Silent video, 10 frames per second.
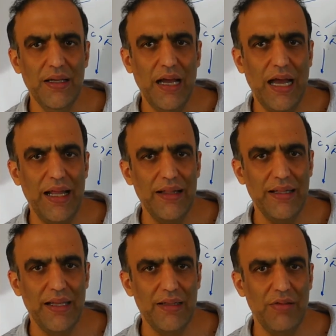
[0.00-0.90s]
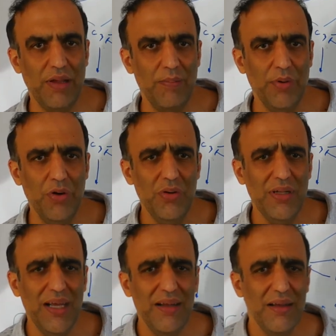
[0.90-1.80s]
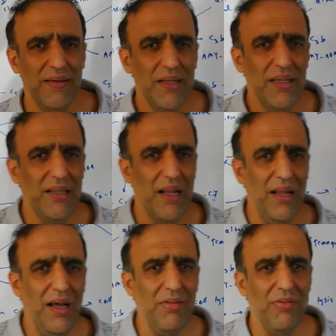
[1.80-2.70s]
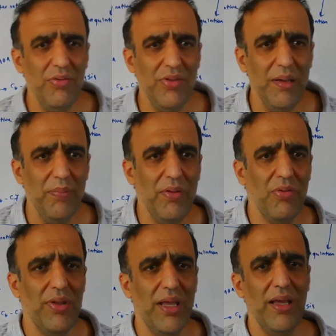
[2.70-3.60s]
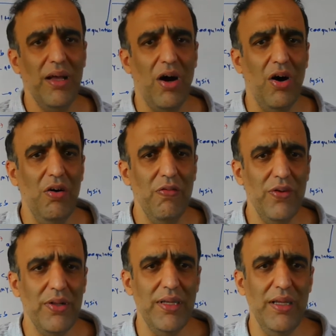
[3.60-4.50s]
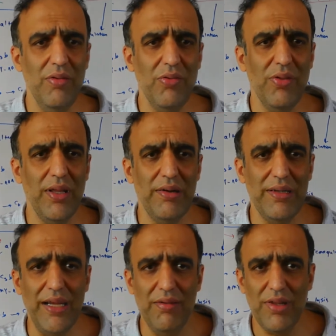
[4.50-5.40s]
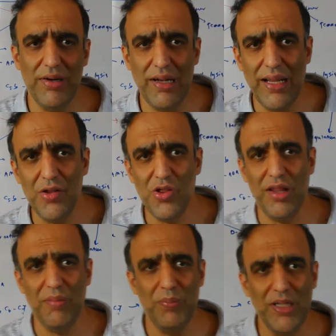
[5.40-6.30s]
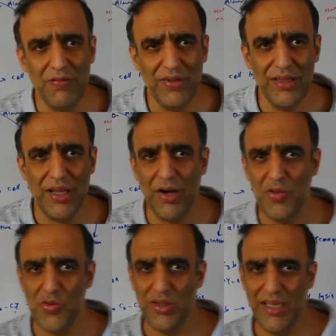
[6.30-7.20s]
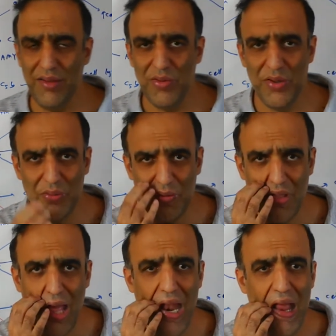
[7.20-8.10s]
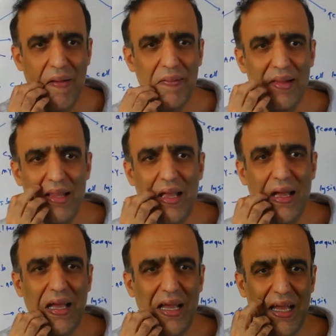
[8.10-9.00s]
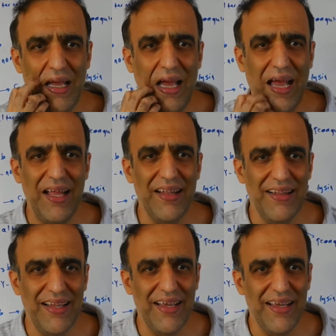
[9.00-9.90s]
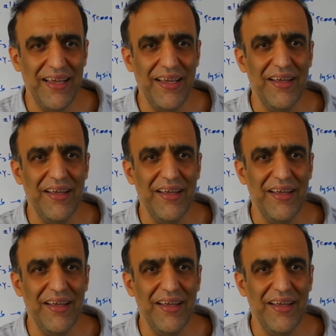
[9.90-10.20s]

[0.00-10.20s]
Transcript: And it is important. The last step is how this there is a relation between the angiotensinogen and the